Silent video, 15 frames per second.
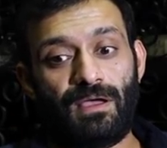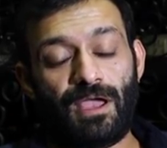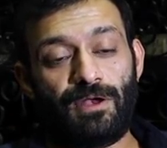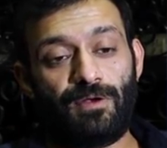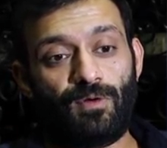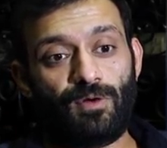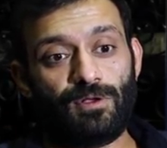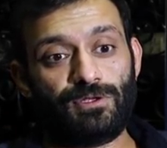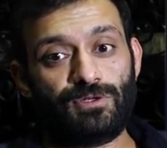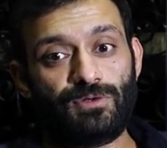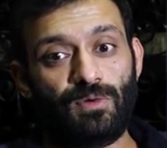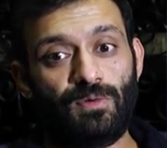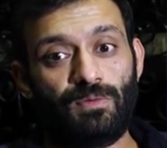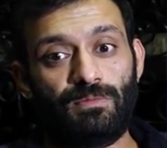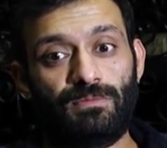And
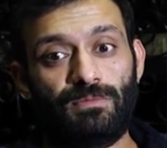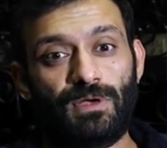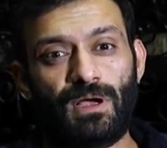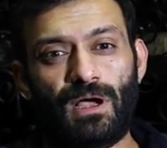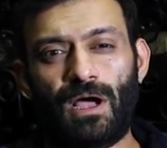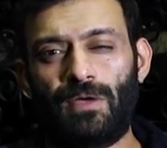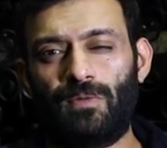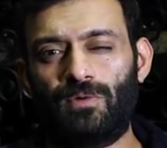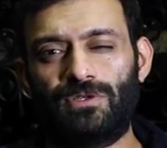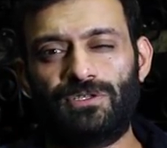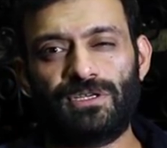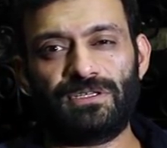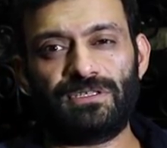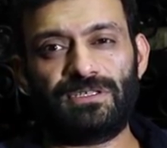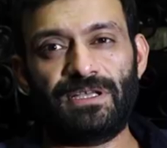also, I would
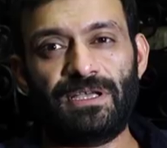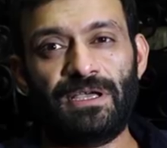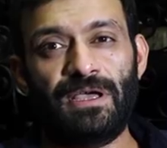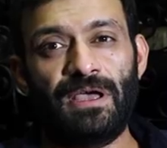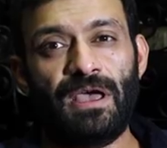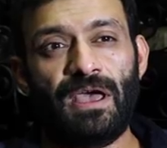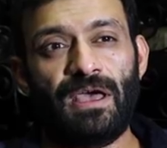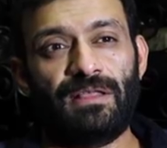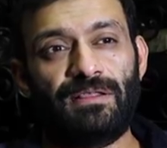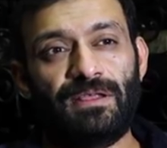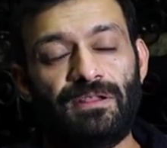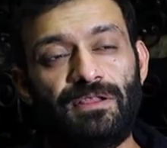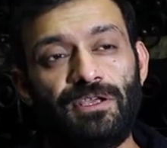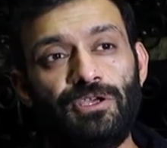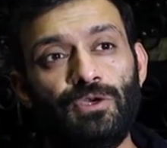just say
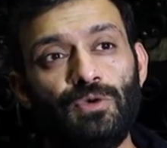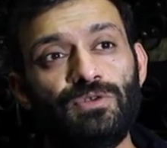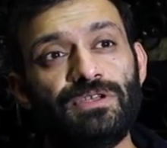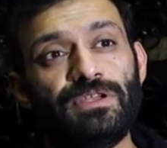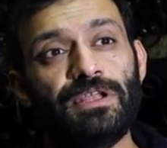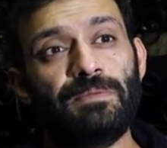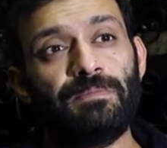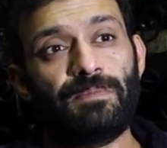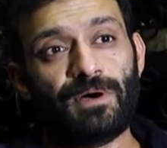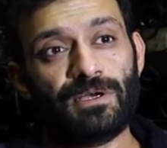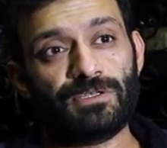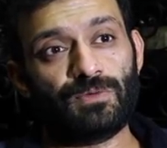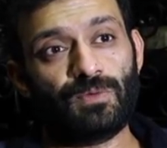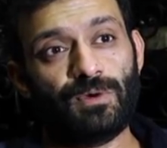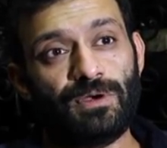that the username
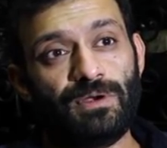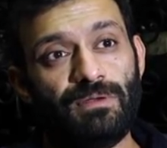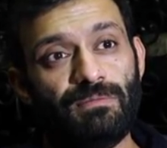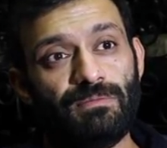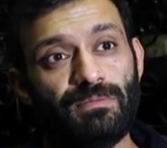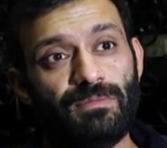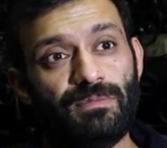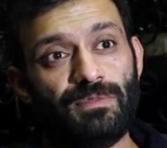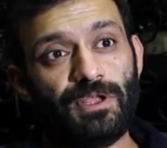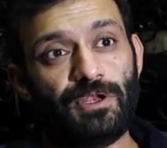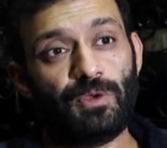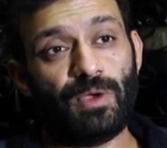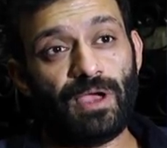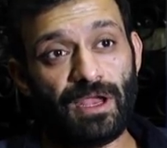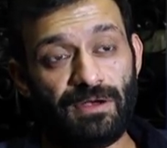password
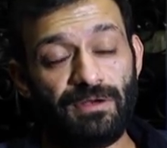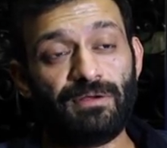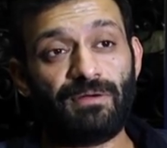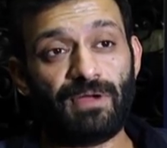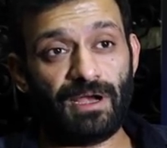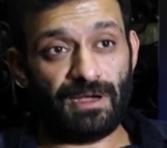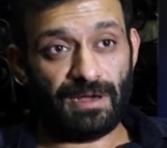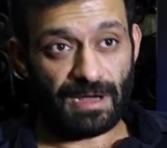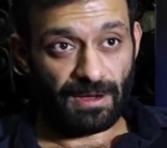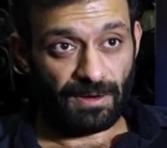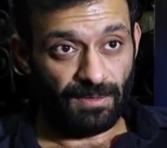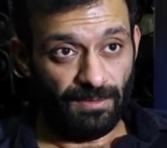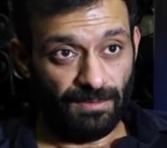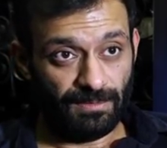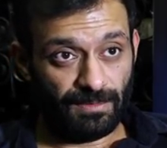that you enter right
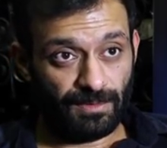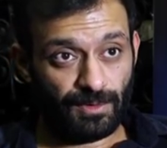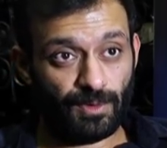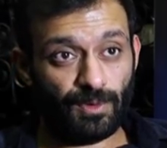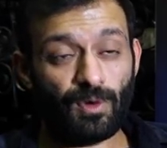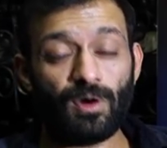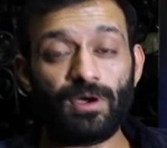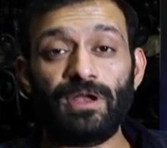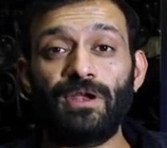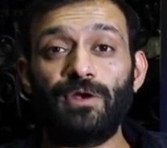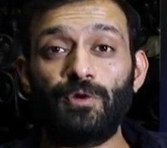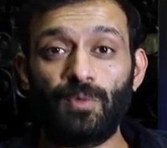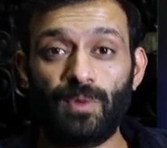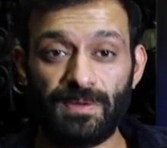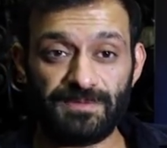now to log in
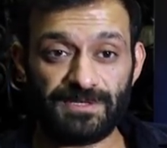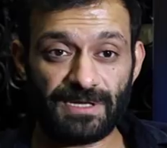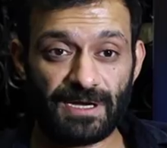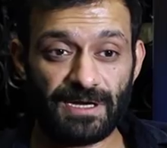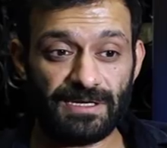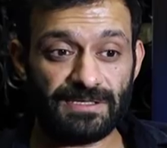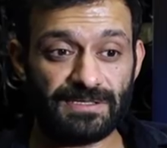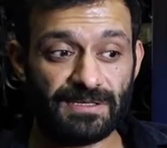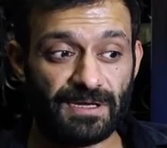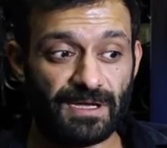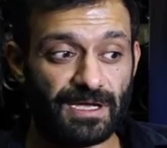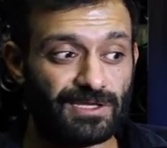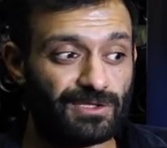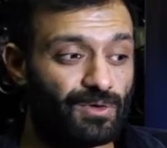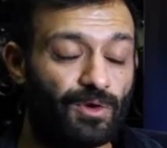into websites
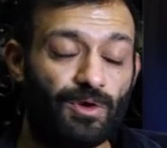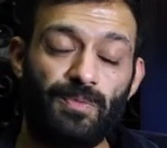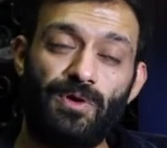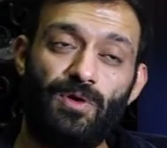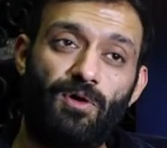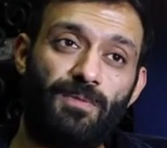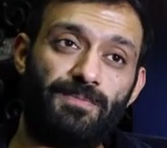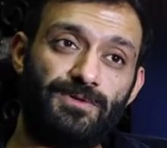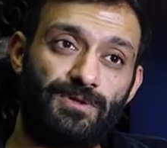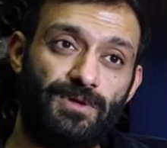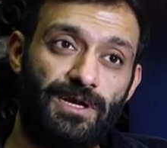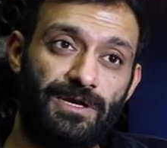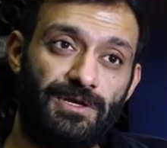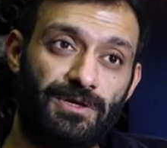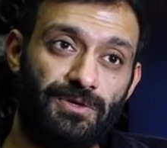is going to be
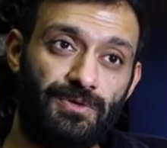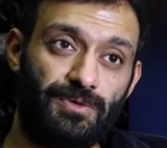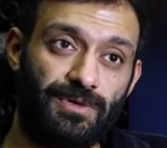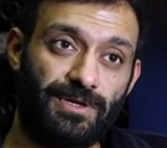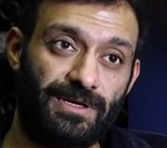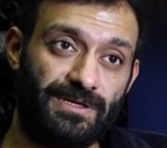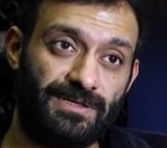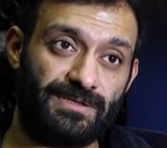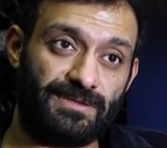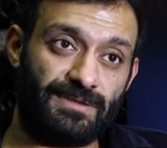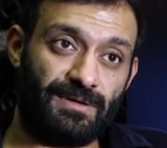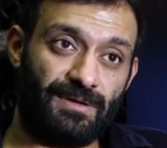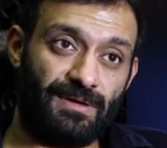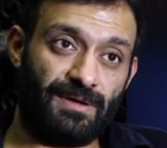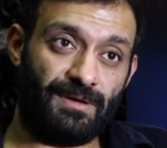obsolete in 2 years,
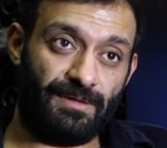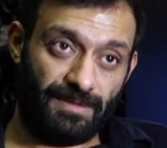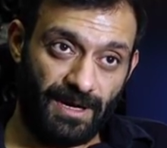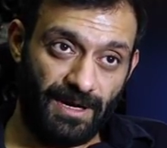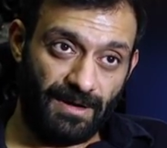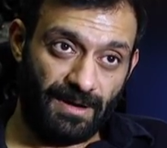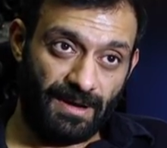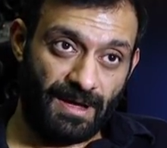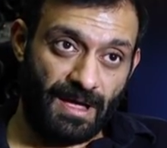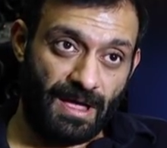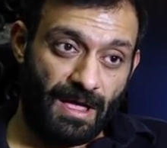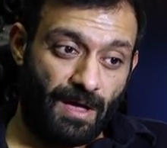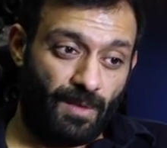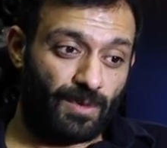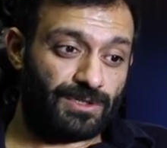right?
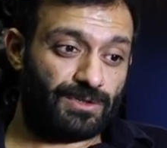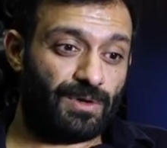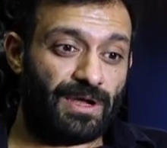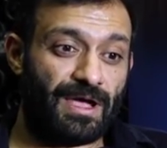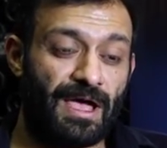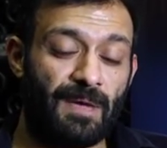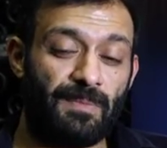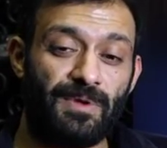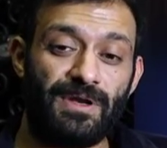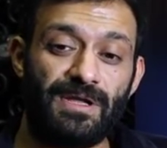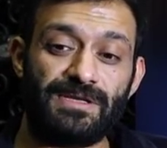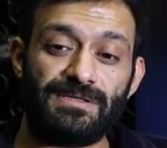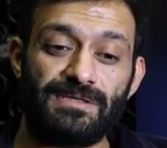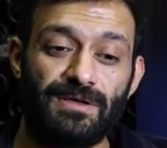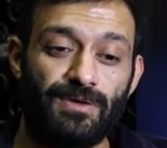What's going to happen
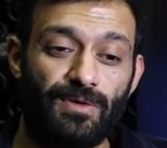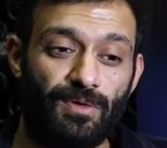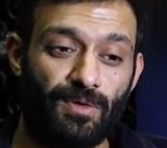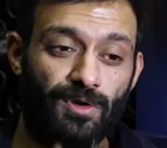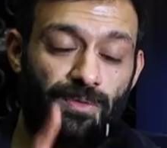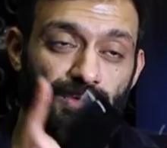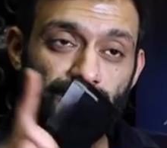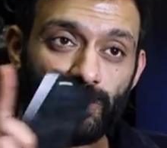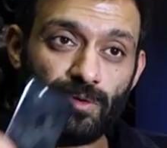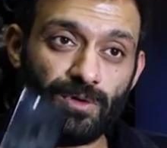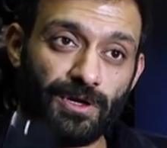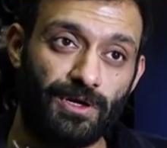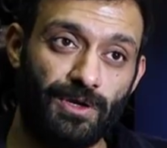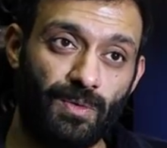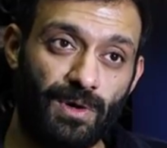is you're going to be
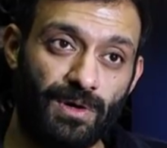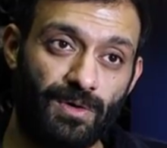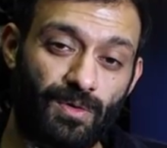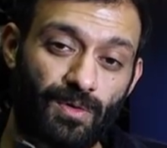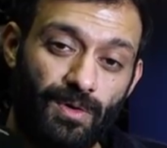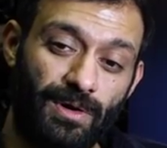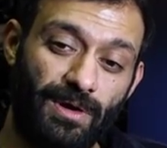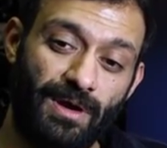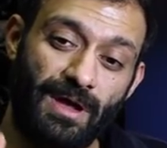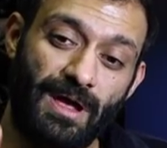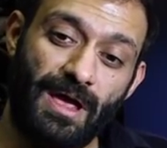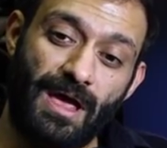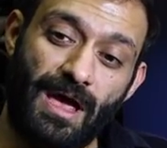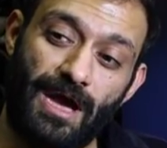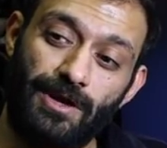shown a QR code
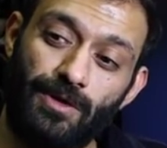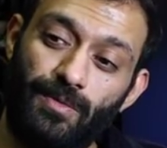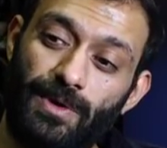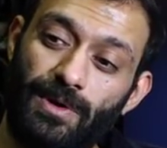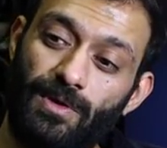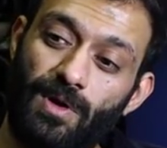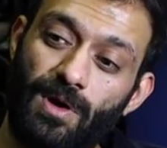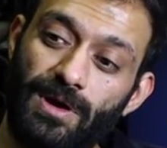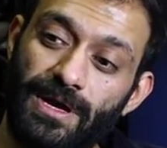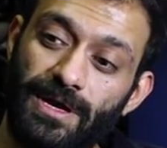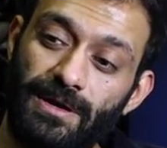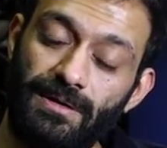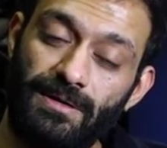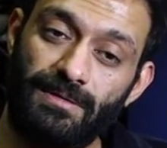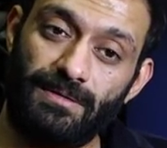and you will log
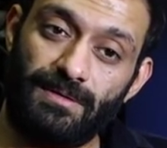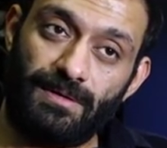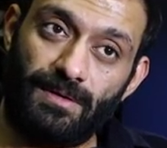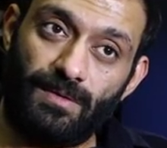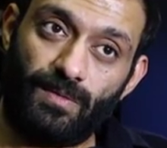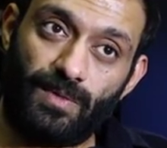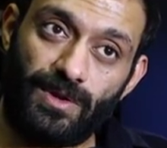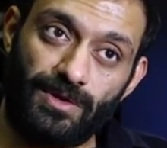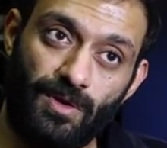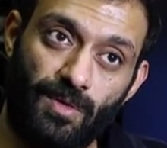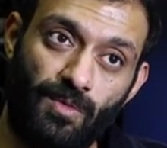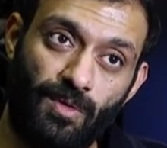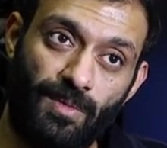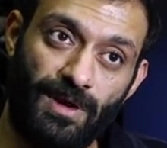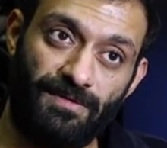in with your
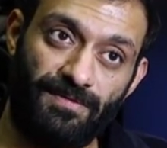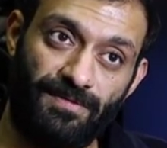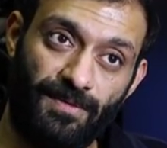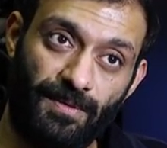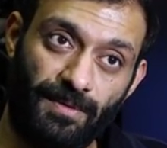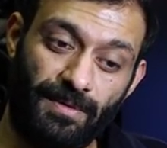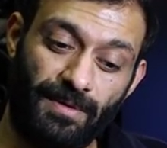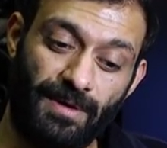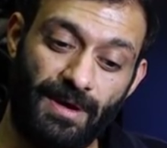mobile phone.